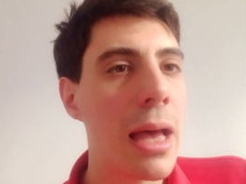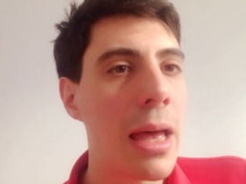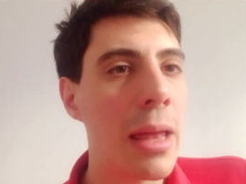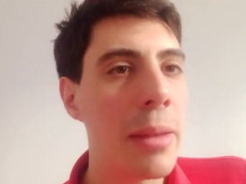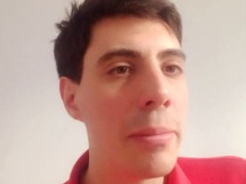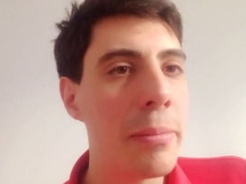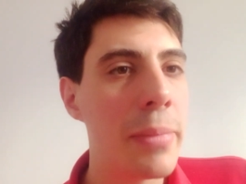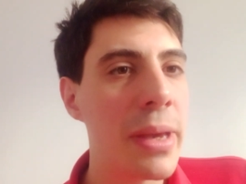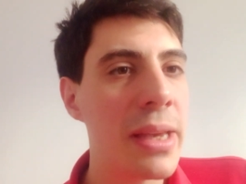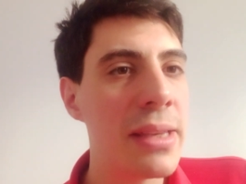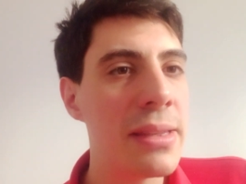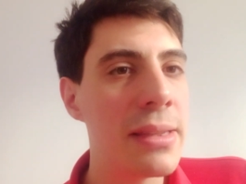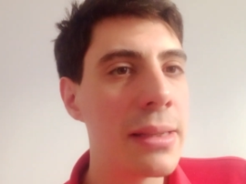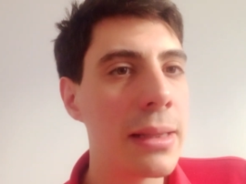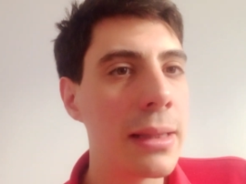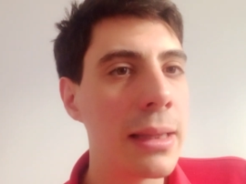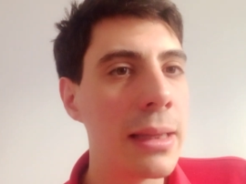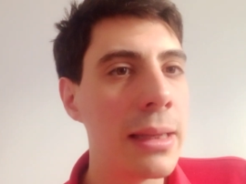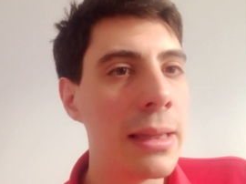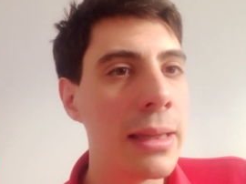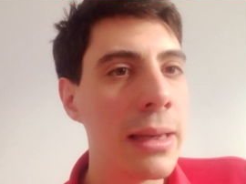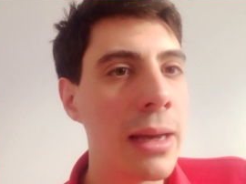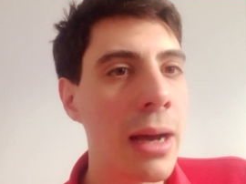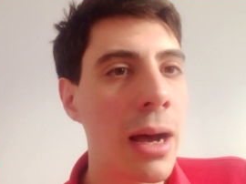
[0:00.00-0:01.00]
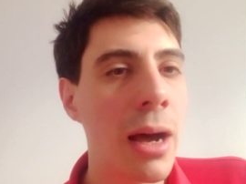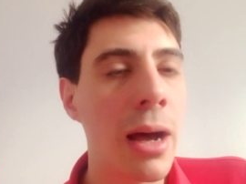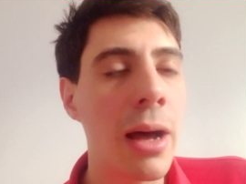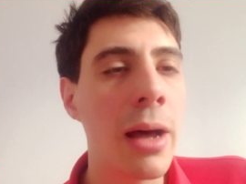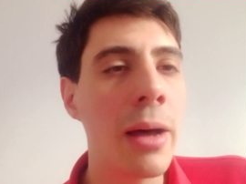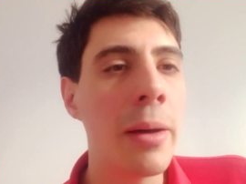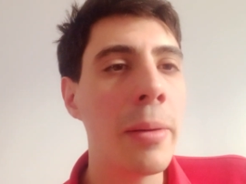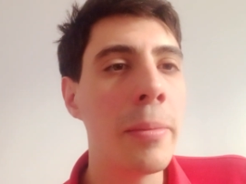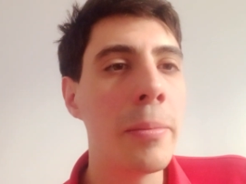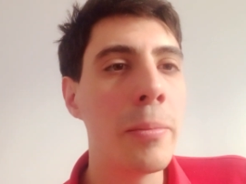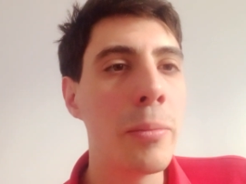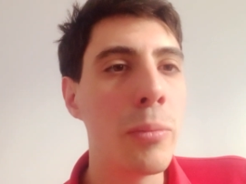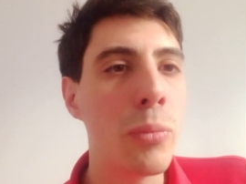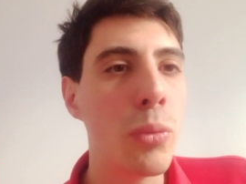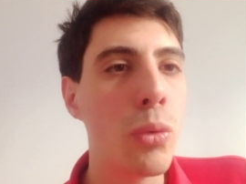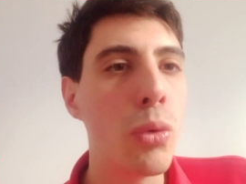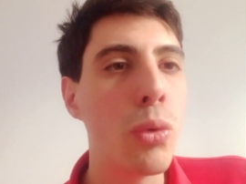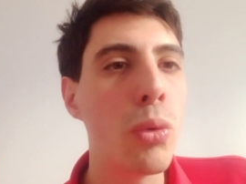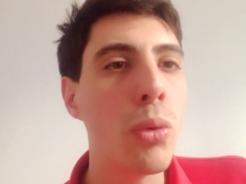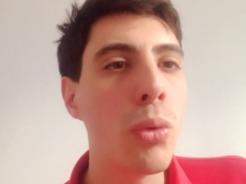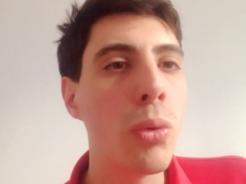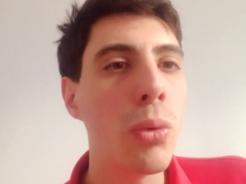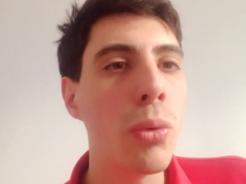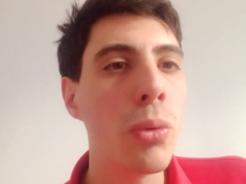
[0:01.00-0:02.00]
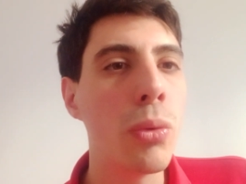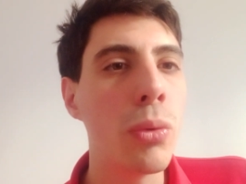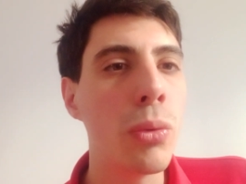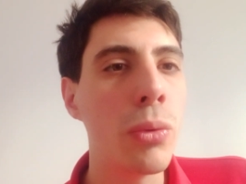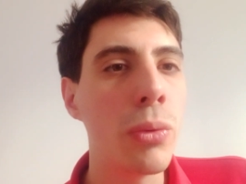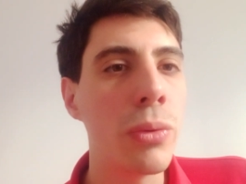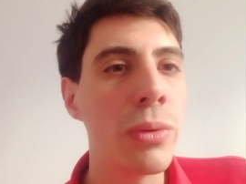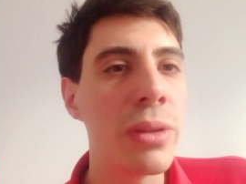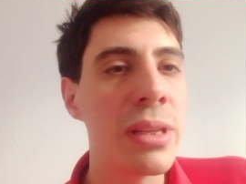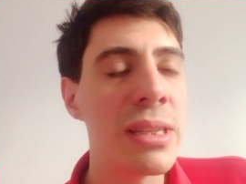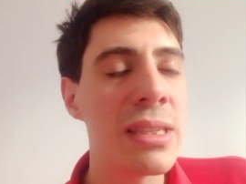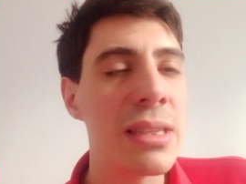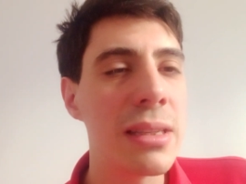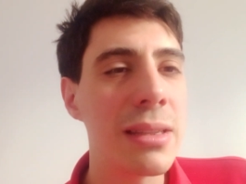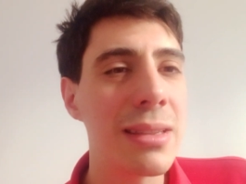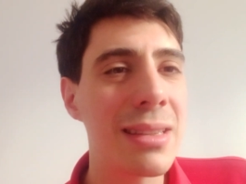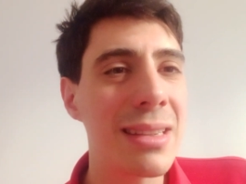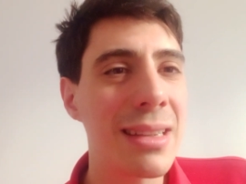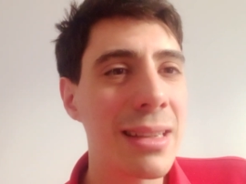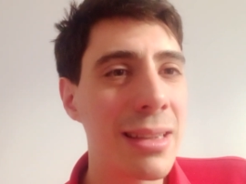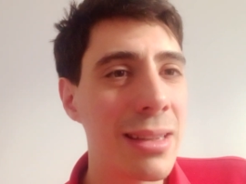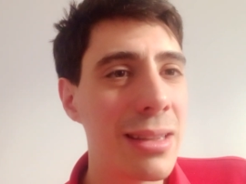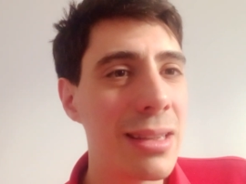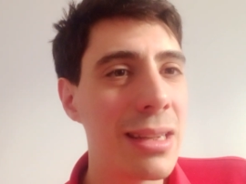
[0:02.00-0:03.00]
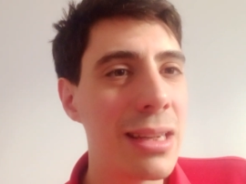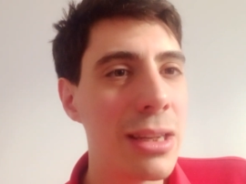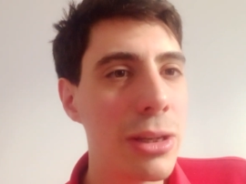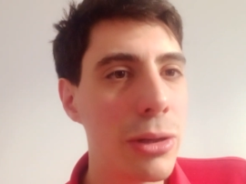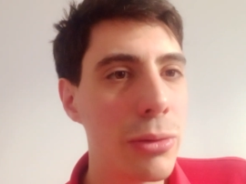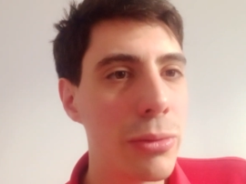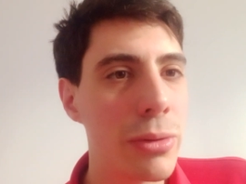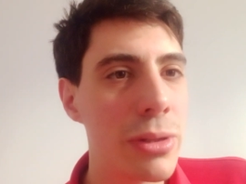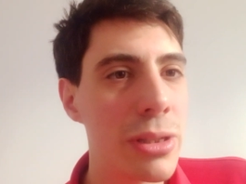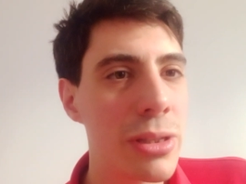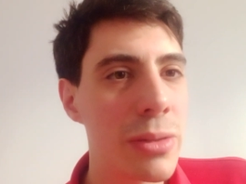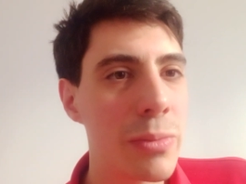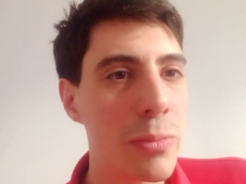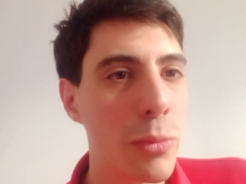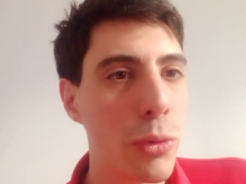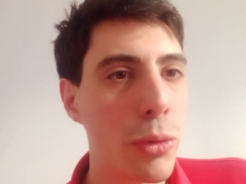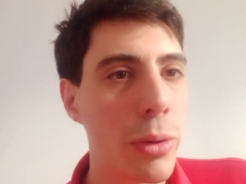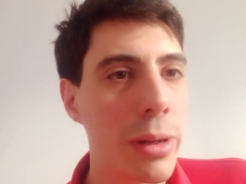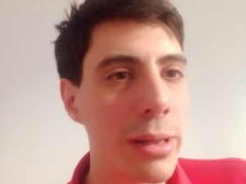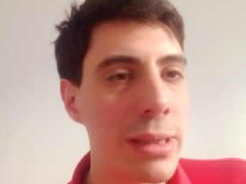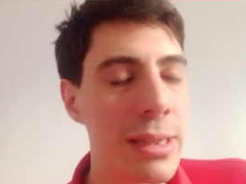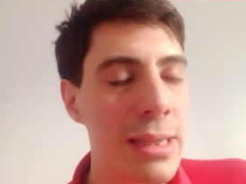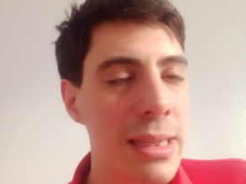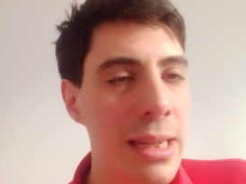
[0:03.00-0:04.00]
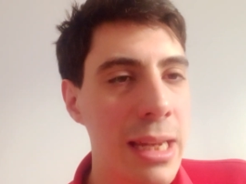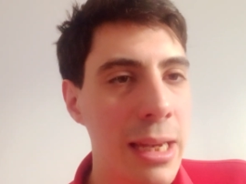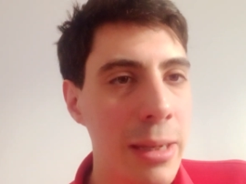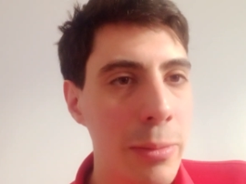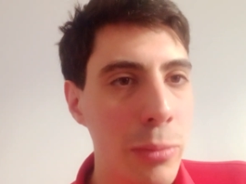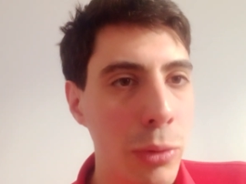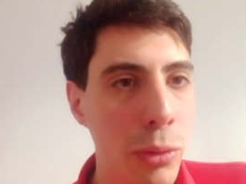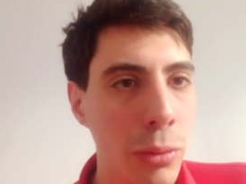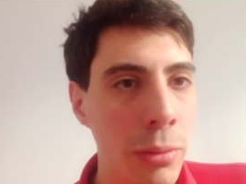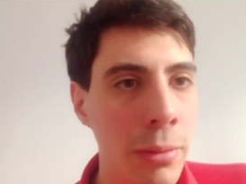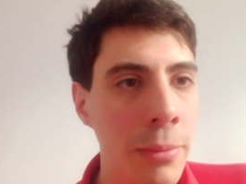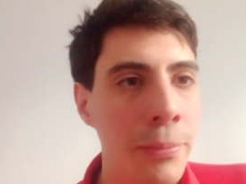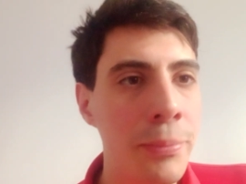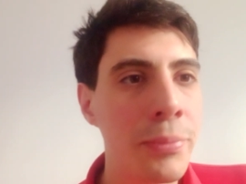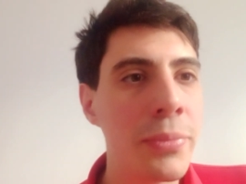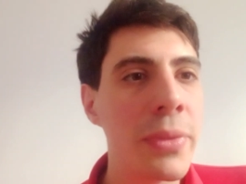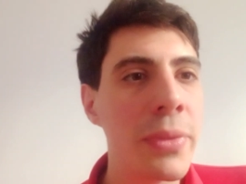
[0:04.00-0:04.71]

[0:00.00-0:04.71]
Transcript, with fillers: and basically they are more discontinuous, more unstable.